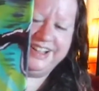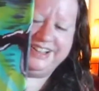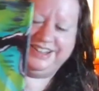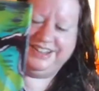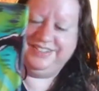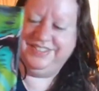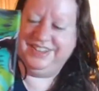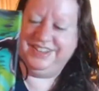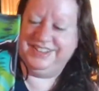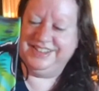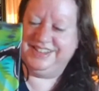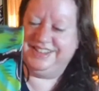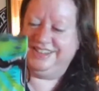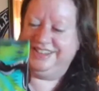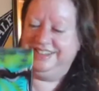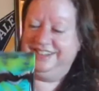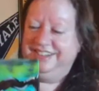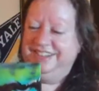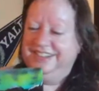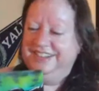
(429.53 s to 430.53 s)
I love this.
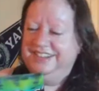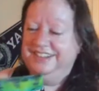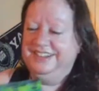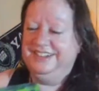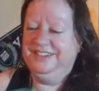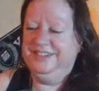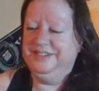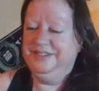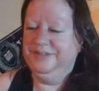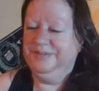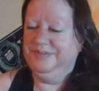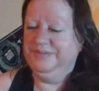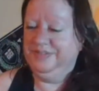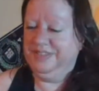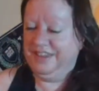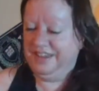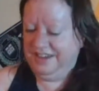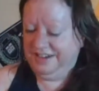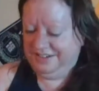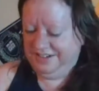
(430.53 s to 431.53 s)

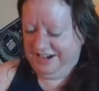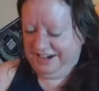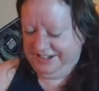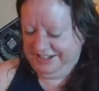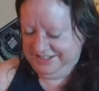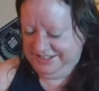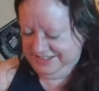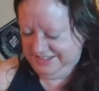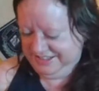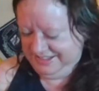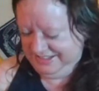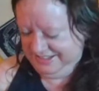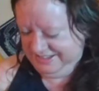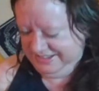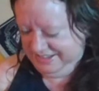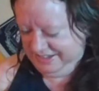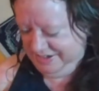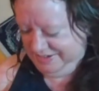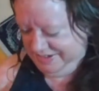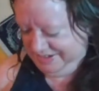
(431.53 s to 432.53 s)
All right,
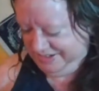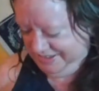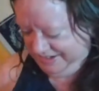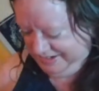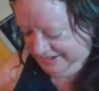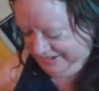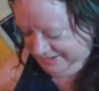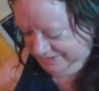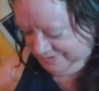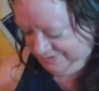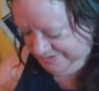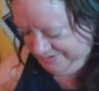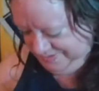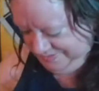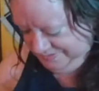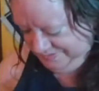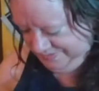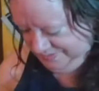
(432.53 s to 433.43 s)
let's go on to the next one.